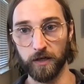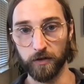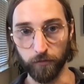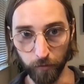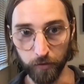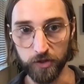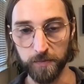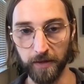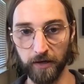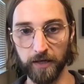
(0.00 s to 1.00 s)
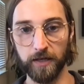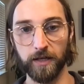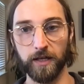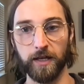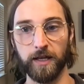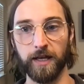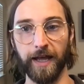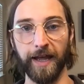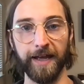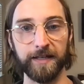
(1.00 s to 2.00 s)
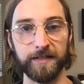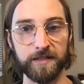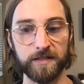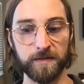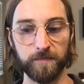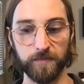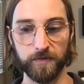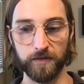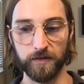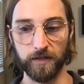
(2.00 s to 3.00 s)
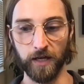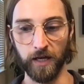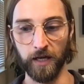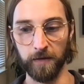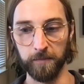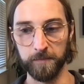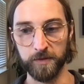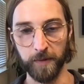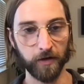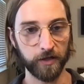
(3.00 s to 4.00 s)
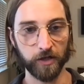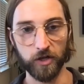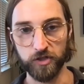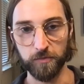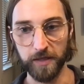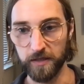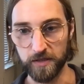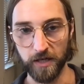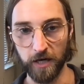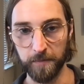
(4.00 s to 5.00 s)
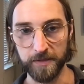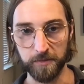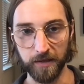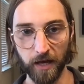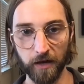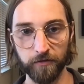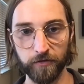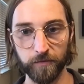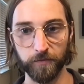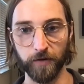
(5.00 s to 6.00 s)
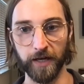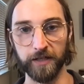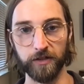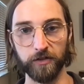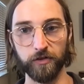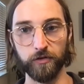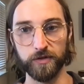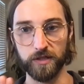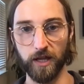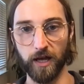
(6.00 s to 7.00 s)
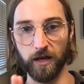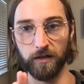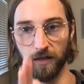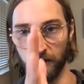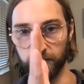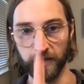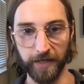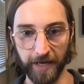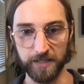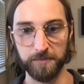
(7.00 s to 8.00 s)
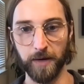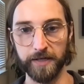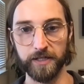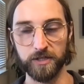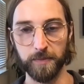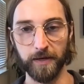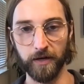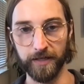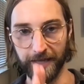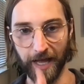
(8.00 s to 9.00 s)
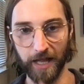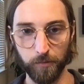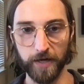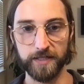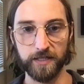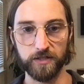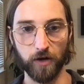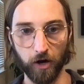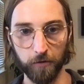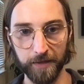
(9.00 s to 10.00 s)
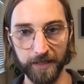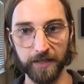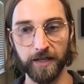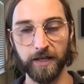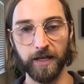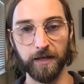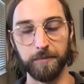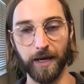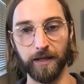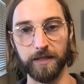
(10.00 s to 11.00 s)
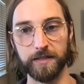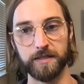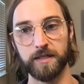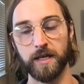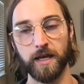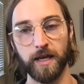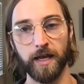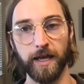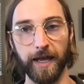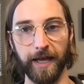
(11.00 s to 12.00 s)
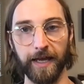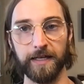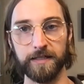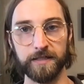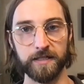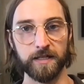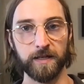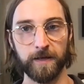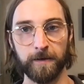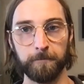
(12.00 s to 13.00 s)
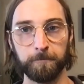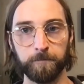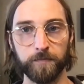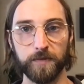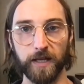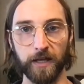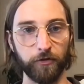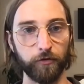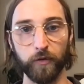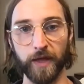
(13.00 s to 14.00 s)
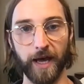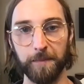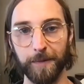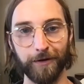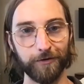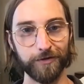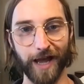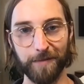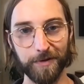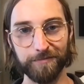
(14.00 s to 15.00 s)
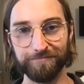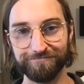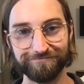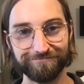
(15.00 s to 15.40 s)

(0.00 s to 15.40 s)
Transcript: through the spirit, and spirit could also be synonymous with love, right? You use love connects mind and spirit, calibrates it to harmony and balance, and through that miracles happen.